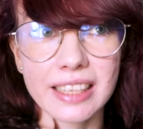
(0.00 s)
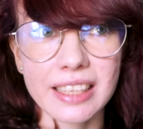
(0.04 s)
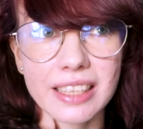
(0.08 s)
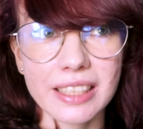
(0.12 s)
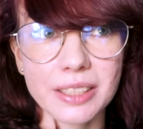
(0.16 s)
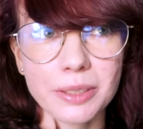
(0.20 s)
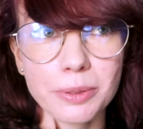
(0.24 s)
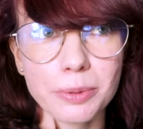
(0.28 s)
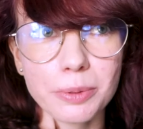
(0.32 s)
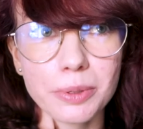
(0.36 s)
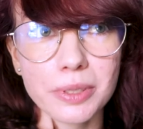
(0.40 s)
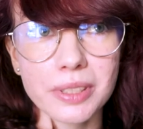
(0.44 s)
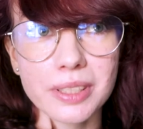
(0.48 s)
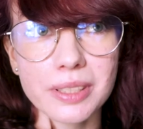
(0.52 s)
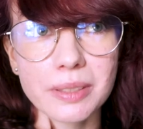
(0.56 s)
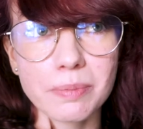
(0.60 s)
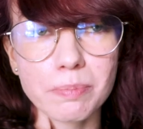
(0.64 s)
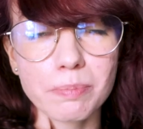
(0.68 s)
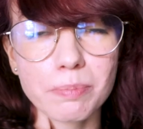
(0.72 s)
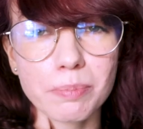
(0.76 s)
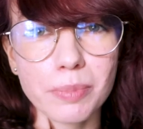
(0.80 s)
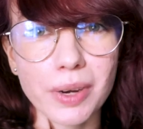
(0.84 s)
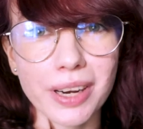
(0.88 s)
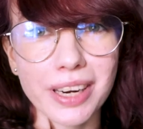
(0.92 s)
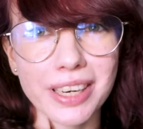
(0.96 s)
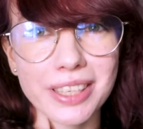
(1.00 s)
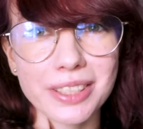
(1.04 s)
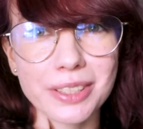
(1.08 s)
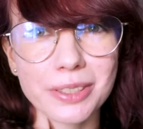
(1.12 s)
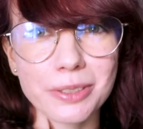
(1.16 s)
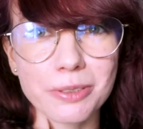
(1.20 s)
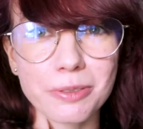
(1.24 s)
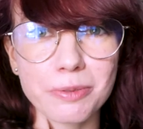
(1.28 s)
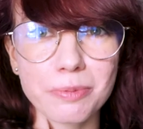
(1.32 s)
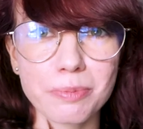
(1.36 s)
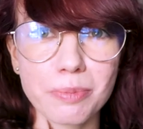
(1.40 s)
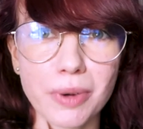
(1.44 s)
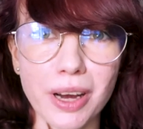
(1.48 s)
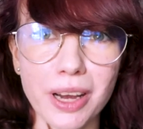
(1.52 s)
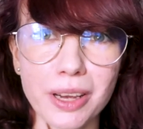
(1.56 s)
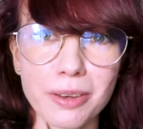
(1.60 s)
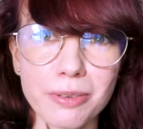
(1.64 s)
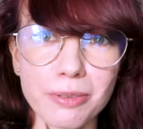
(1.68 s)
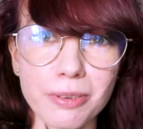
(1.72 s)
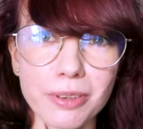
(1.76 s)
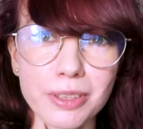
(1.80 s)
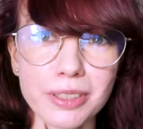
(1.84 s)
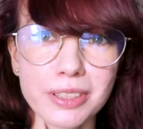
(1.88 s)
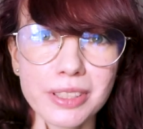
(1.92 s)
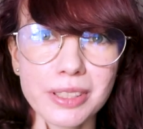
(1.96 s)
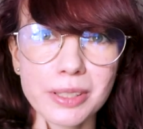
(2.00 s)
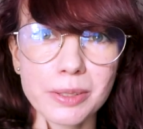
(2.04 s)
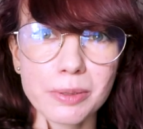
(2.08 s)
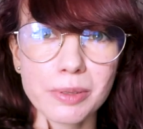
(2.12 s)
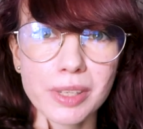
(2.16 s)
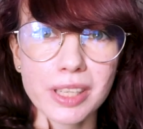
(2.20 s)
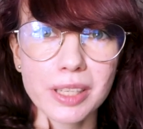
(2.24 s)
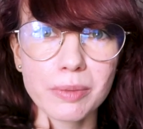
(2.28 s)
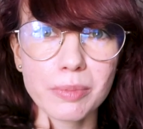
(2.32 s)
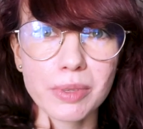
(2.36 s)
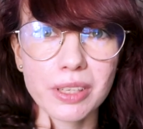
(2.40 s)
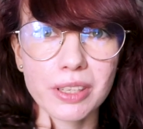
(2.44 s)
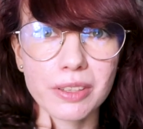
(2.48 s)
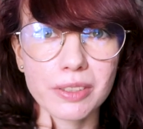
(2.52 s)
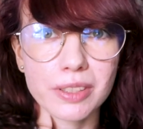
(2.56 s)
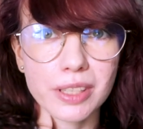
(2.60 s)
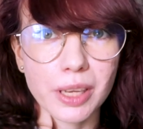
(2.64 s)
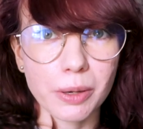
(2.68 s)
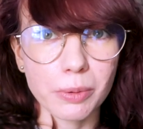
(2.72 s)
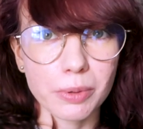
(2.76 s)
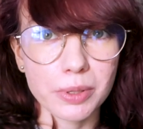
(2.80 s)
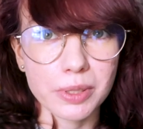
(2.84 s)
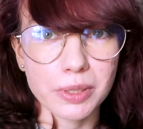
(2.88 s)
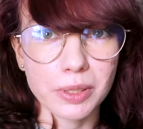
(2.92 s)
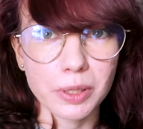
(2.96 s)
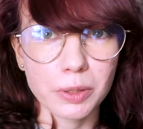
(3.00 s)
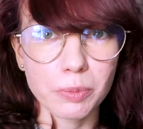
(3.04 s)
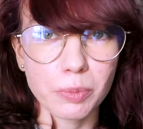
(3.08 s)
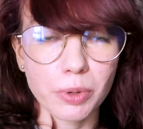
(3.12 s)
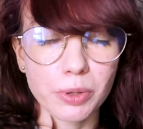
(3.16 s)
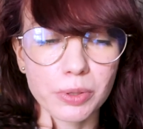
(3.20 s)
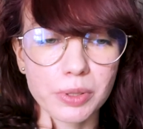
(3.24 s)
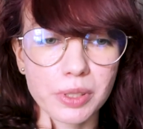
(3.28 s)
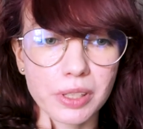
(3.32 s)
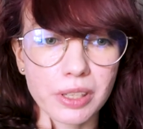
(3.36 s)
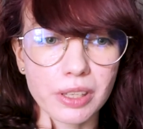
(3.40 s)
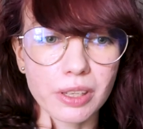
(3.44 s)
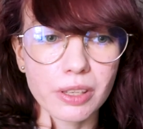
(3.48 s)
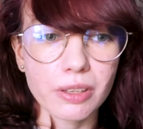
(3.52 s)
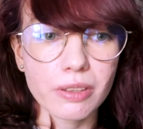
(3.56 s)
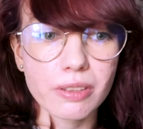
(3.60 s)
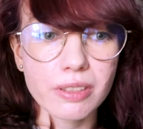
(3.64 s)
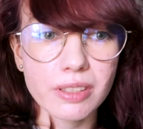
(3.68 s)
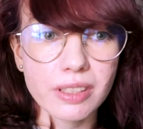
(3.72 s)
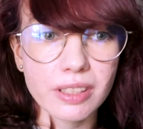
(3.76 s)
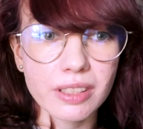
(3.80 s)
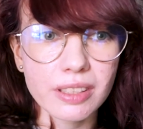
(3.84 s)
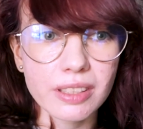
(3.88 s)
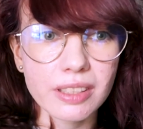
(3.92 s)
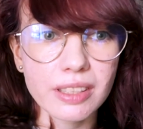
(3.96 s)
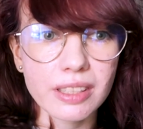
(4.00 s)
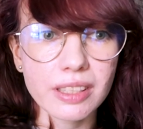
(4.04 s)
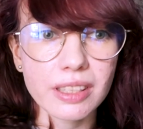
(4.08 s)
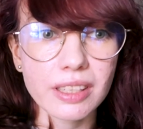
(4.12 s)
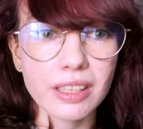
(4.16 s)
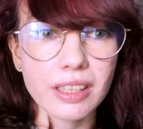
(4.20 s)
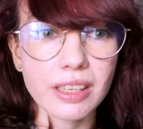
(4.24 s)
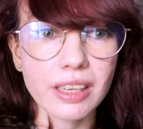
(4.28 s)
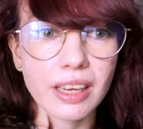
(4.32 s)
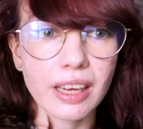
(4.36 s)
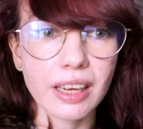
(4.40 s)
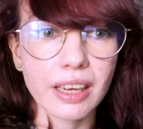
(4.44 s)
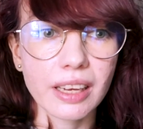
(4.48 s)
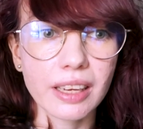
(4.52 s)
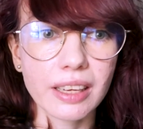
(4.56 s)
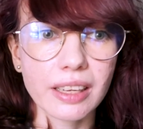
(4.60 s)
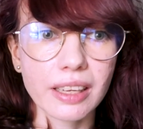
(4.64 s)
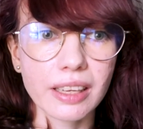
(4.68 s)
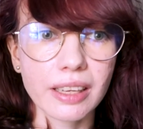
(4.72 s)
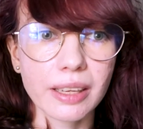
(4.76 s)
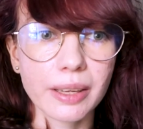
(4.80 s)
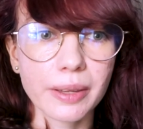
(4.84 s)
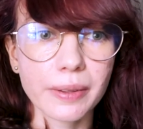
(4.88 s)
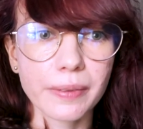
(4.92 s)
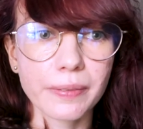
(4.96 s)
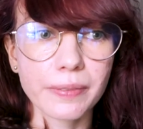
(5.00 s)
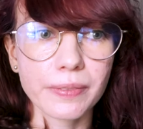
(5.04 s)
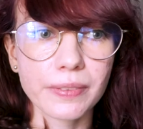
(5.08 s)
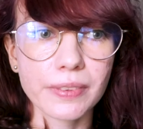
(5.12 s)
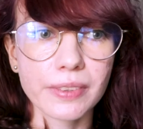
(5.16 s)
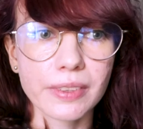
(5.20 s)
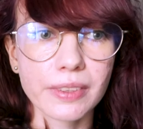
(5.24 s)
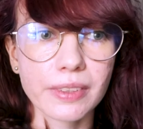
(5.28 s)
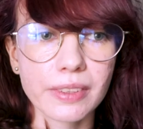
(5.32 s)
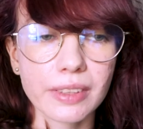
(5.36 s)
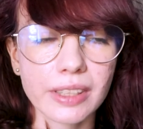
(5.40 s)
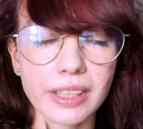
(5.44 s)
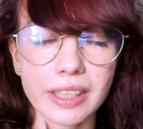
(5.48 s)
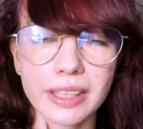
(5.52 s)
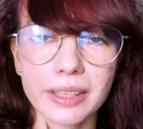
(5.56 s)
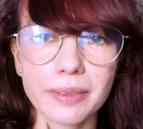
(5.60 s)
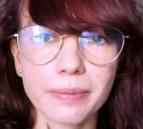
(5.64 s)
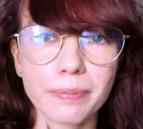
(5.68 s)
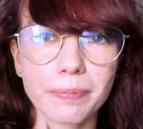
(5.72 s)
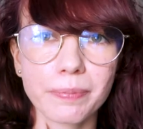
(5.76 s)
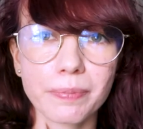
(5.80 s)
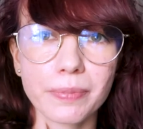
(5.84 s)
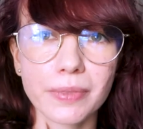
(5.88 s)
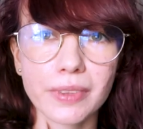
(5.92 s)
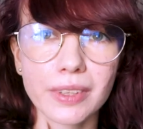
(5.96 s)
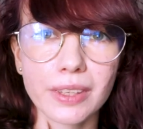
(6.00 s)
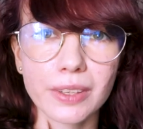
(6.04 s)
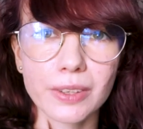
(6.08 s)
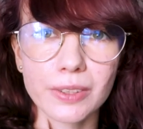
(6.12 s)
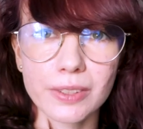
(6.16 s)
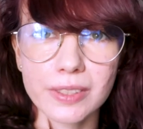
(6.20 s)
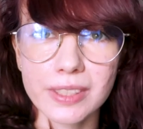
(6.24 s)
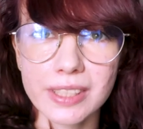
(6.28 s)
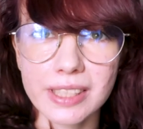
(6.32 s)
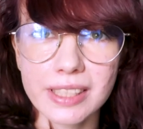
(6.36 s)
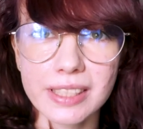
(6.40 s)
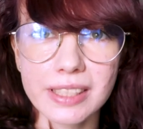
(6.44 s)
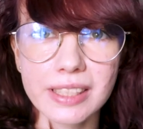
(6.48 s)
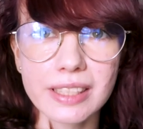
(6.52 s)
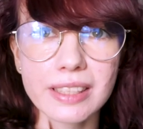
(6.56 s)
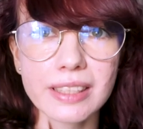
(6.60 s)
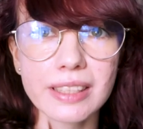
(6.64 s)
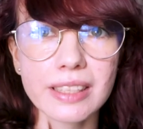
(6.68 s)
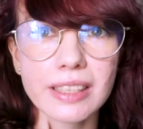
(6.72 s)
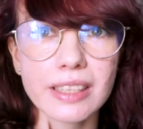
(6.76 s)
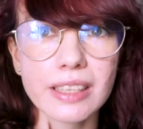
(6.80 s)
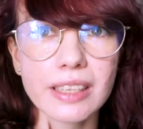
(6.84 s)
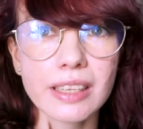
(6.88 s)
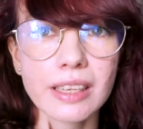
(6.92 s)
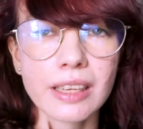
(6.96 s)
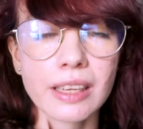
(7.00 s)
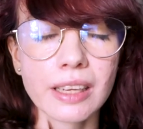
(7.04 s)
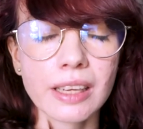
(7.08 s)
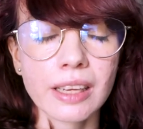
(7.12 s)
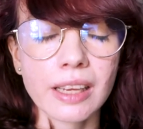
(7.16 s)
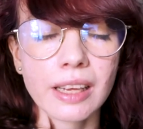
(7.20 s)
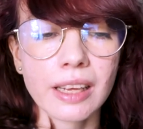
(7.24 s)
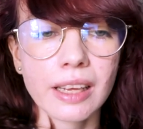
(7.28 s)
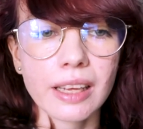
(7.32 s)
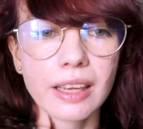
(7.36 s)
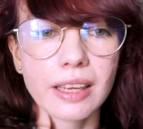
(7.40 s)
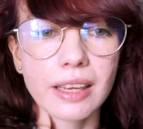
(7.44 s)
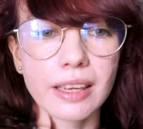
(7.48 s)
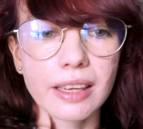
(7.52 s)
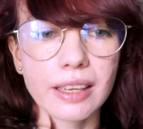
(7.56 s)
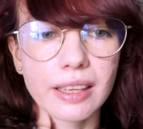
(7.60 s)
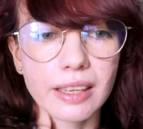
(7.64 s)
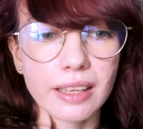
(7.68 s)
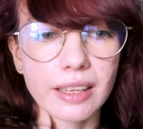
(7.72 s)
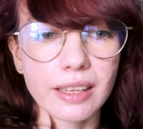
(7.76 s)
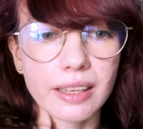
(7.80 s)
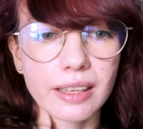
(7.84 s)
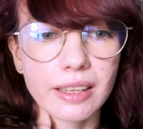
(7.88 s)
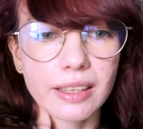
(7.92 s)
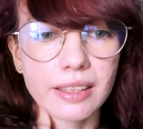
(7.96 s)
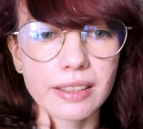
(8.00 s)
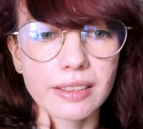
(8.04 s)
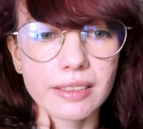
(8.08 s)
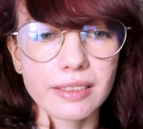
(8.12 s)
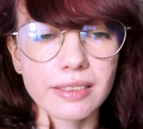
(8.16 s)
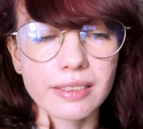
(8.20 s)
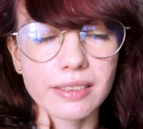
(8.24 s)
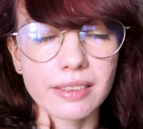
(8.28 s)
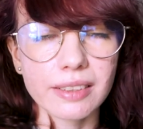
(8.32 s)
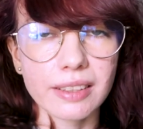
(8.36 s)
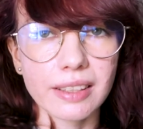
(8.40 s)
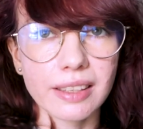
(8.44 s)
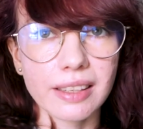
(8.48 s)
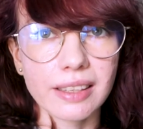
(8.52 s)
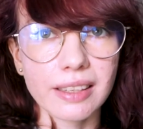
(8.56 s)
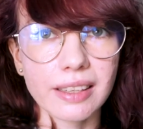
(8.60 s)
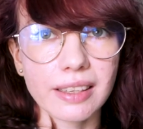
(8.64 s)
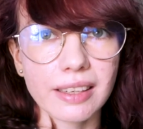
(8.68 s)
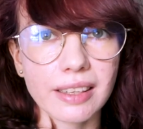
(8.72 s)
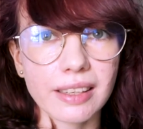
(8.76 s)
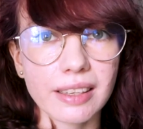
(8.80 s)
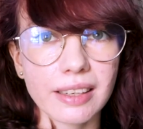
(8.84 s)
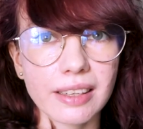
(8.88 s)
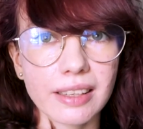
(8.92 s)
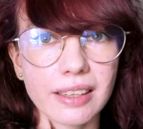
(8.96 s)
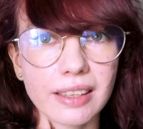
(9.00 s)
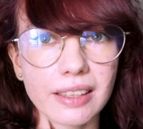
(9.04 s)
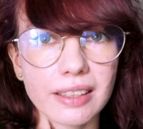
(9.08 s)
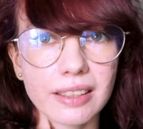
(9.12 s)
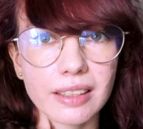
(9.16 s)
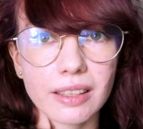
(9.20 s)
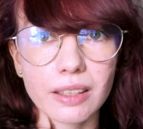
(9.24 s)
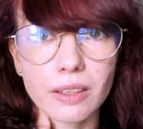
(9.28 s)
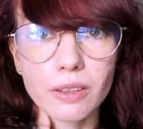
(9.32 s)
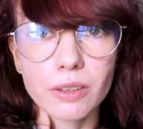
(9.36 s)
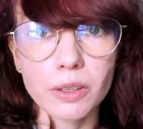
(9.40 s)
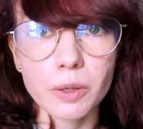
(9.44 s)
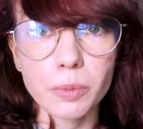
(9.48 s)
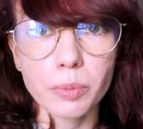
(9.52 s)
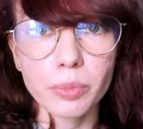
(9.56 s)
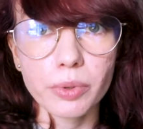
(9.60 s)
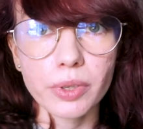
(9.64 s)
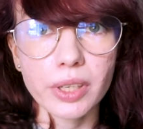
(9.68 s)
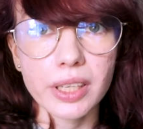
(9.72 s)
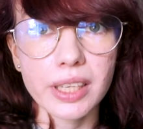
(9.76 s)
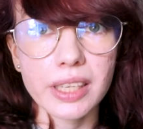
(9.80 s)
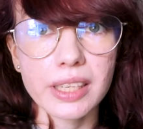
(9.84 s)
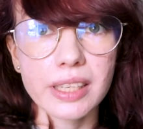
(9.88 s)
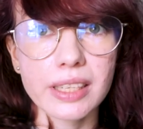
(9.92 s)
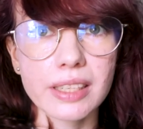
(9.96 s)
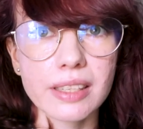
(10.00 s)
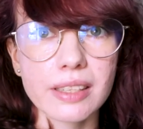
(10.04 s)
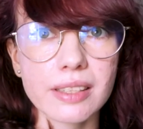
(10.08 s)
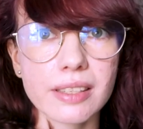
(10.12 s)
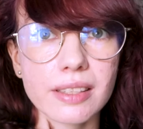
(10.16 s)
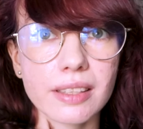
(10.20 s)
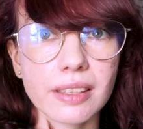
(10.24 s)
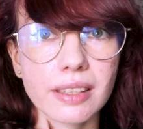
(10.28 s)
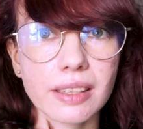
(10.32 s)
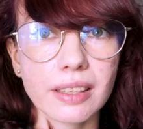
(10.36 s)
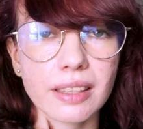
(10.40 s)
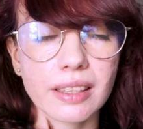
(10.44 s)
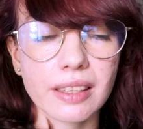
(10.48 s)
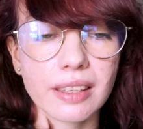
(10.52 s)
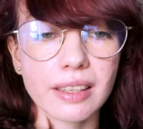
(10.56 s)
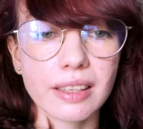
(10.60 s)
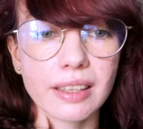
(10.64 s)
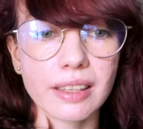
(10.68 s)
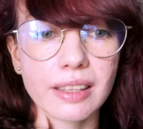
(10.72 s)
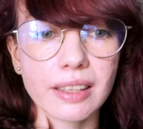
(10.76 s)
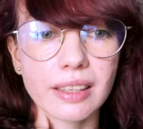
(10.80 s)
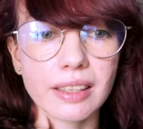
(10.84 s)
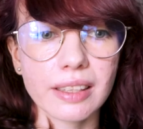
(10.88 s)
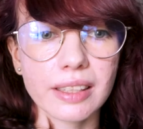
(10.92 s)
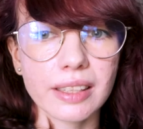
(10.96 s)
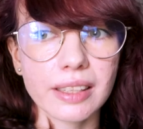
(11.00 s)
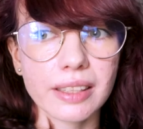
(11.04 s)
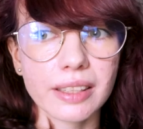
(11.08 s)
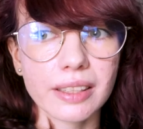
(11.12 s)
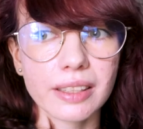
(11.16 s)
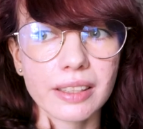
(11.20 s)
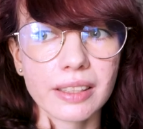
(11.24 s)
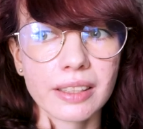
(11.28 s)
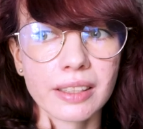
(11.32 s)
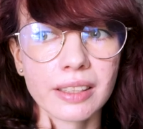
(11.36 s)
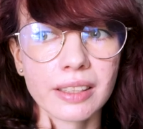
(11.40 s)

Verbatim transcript: it was part of my fault as well because I was not posting constantly and like consistently and I had long breaks I like